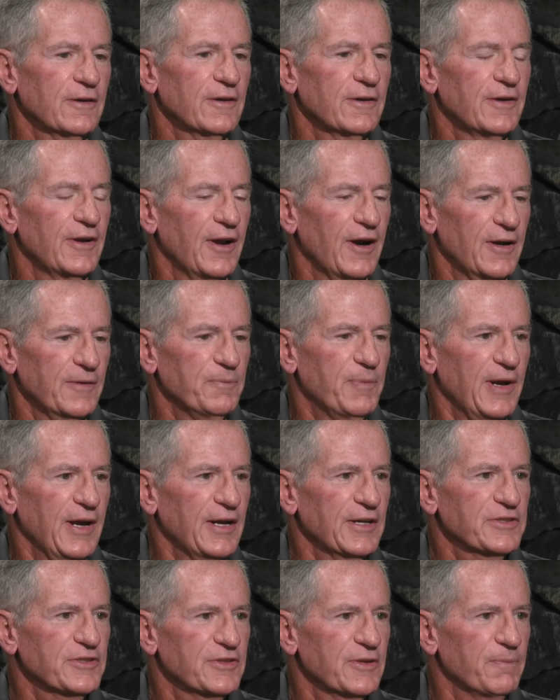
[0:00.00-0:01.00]
not
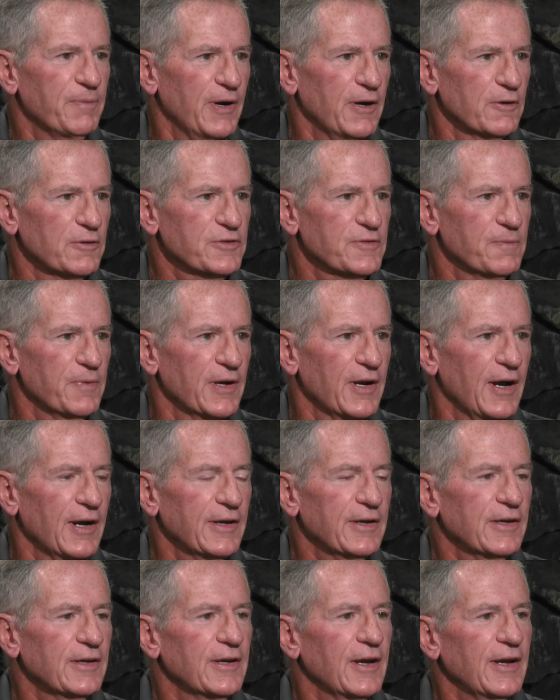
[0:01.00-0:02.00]
past the post, but I
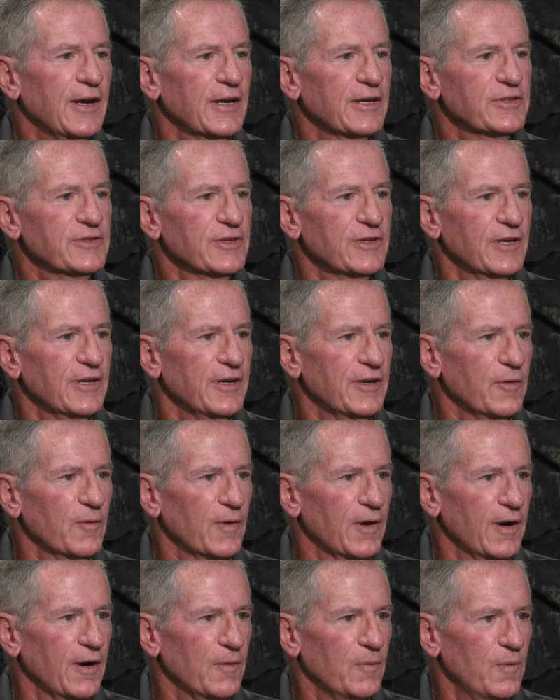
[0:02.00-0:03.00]
can exit
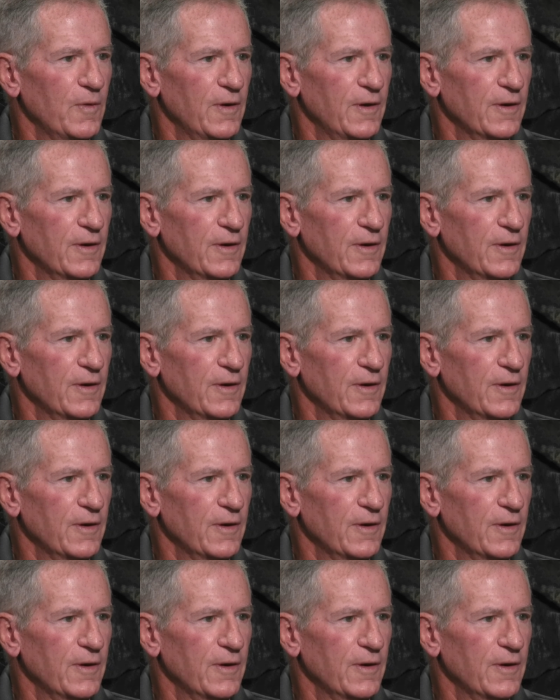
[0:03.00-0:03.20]
anywhere I want.